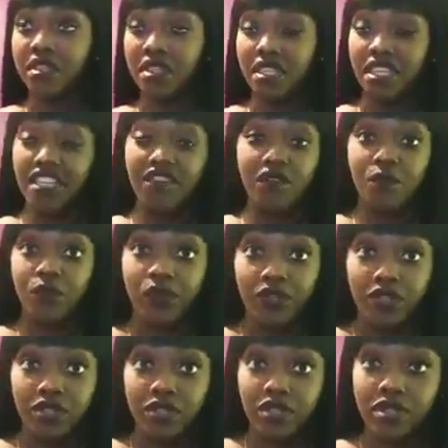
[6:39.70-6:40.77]
and even
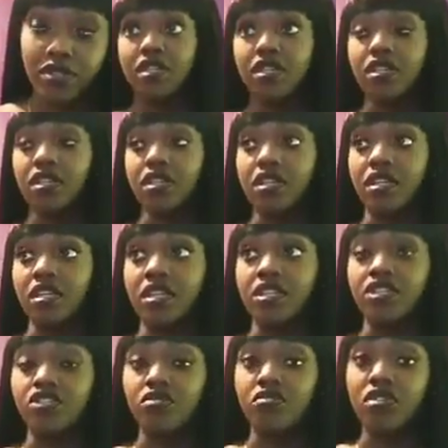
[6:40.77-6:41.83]
worse,
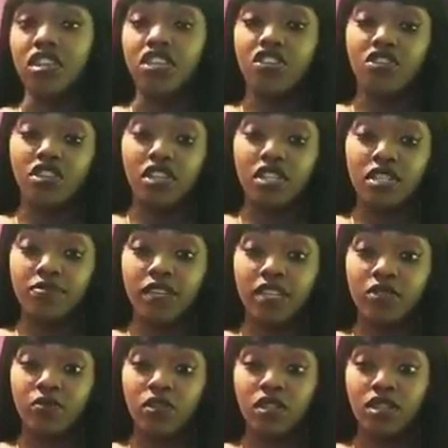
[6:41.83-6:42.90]
because you think you're gonna
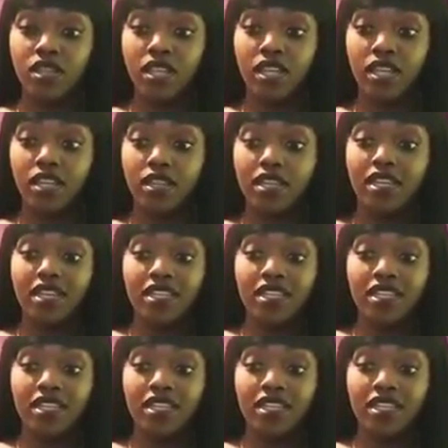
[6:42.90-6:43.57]
expect one thing and then it